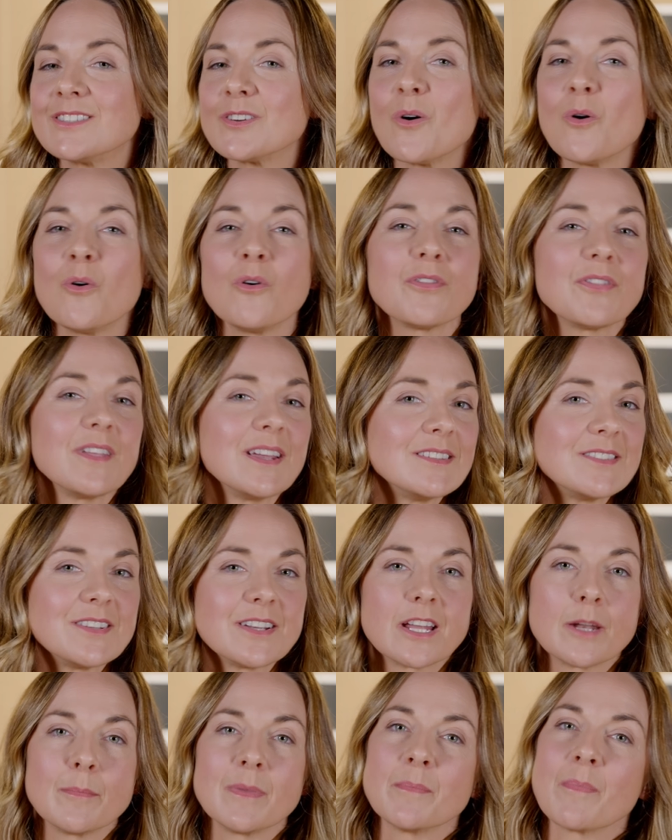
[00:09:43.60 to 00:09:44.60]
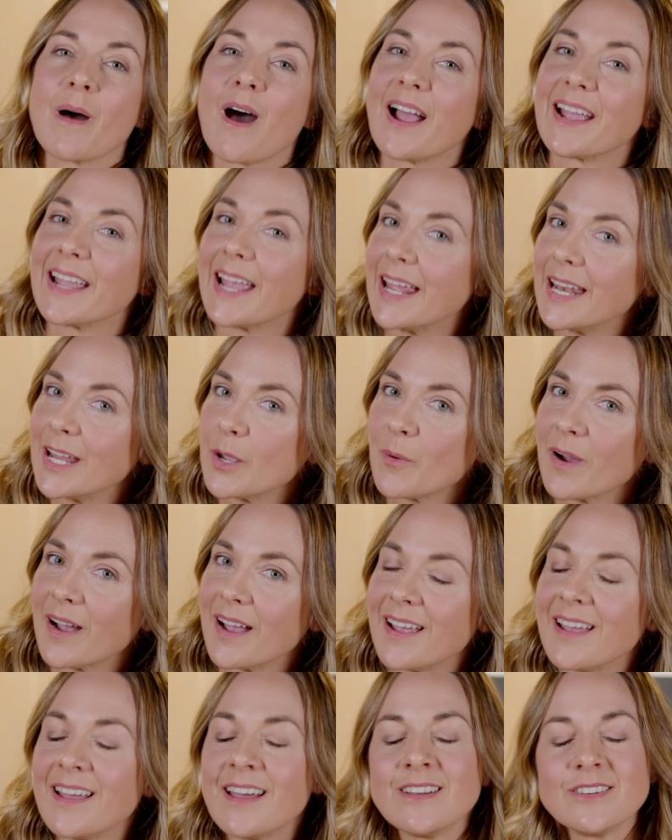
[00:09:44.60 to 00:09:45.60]
are all things you're going to be buying
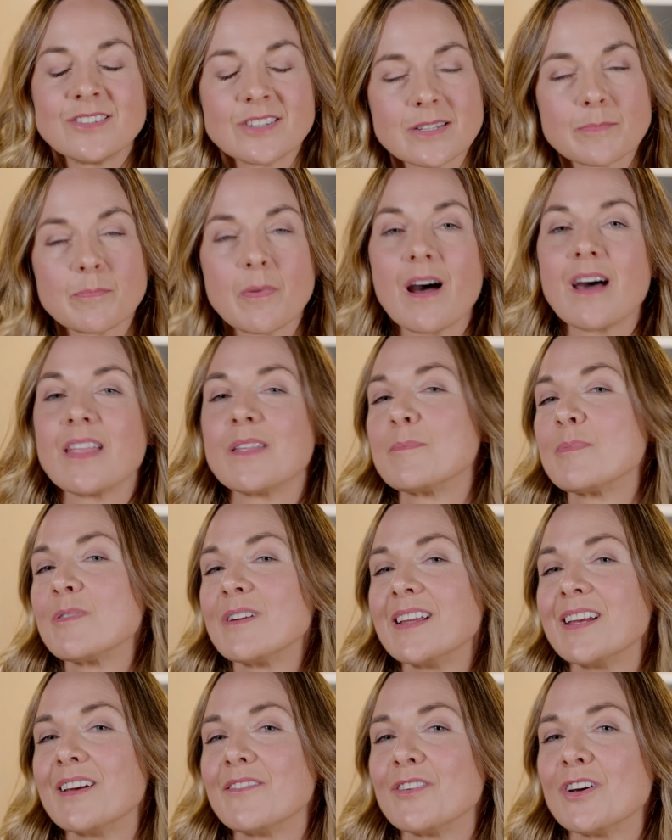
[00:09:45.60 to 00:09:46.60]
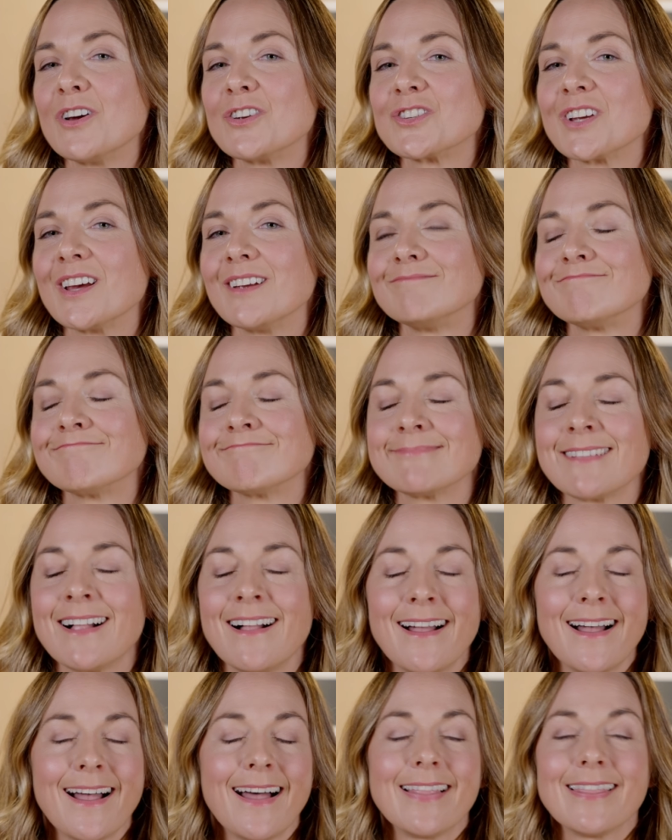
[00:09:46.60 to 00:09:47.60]
anyway, just buy the prettier version.
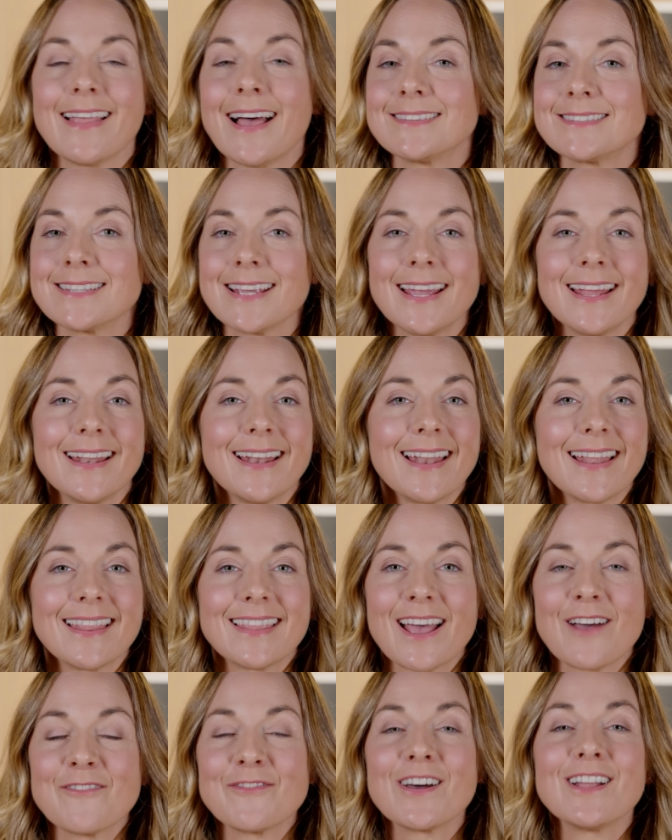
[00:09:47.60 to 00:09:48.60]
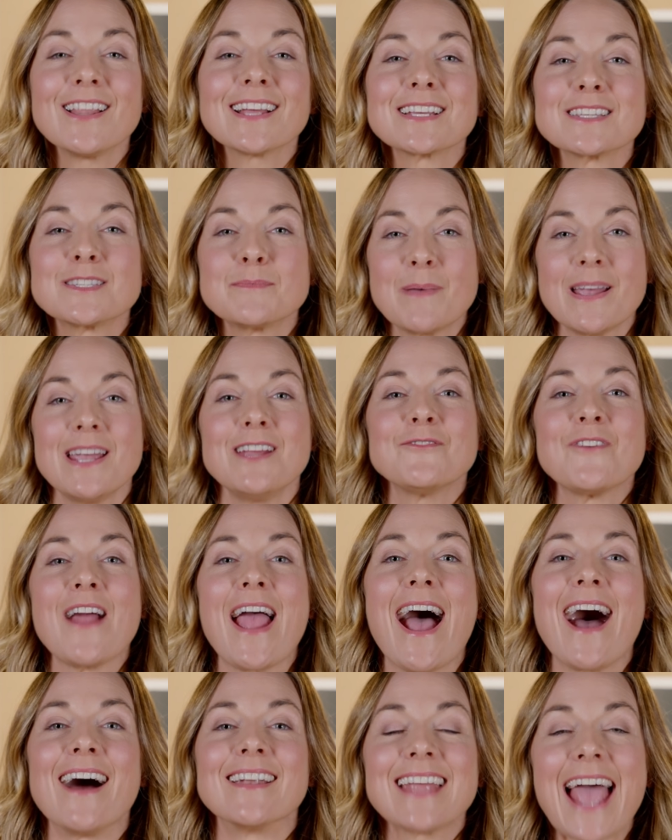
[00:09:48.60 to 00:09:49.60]
That's it. That felt like a speed
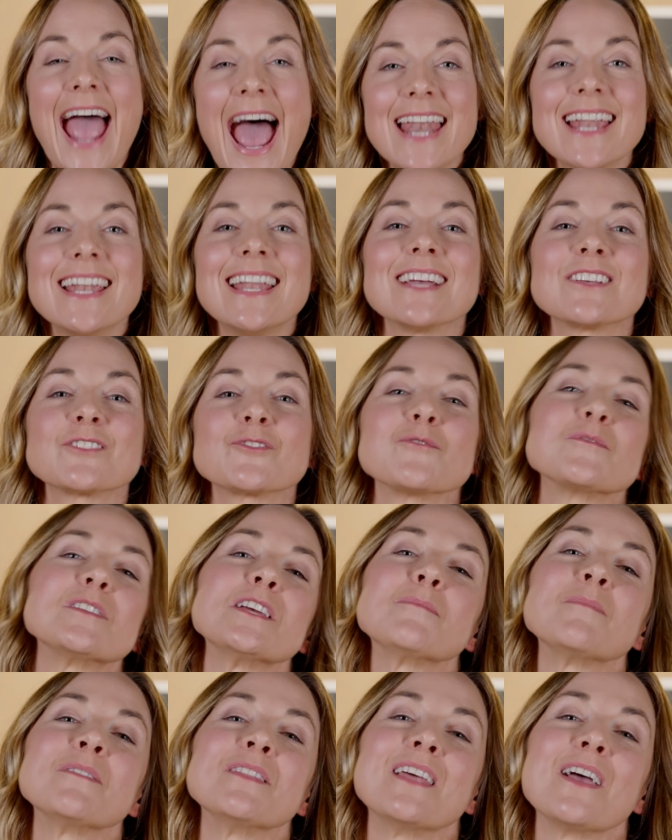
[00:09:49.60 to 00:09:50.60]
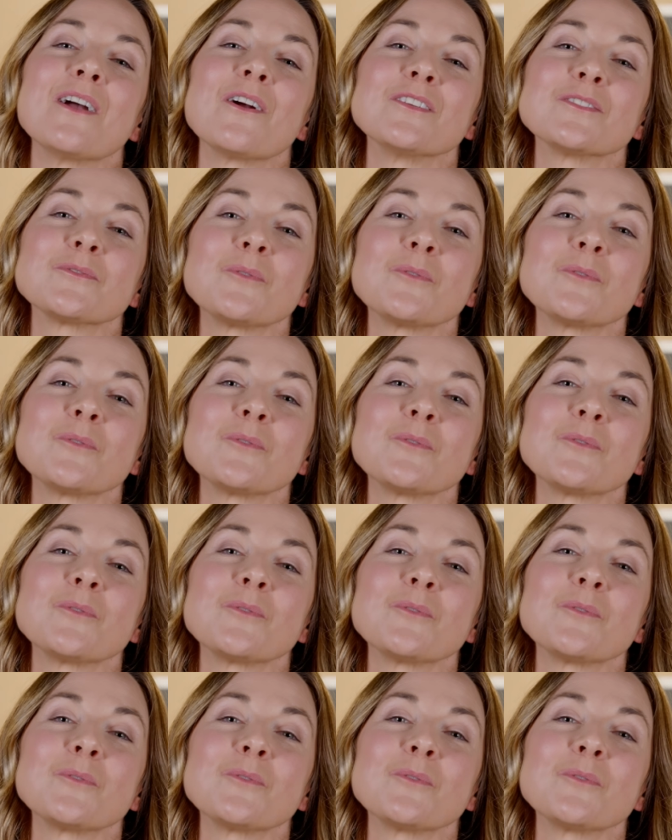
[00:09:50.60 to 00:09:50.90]
round and an extra tip in there as